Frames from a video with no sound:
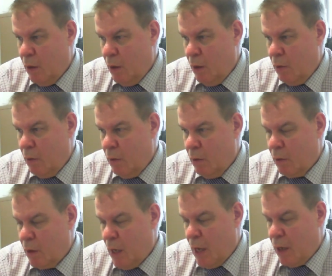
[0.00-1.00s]
in
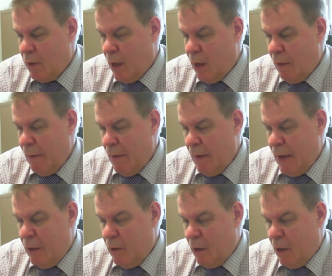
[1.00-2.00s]
Canada,
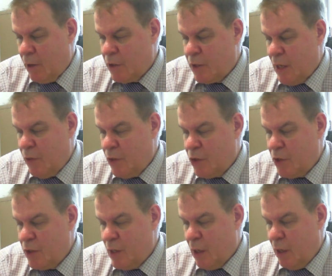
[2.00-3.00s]
and I understand that she's now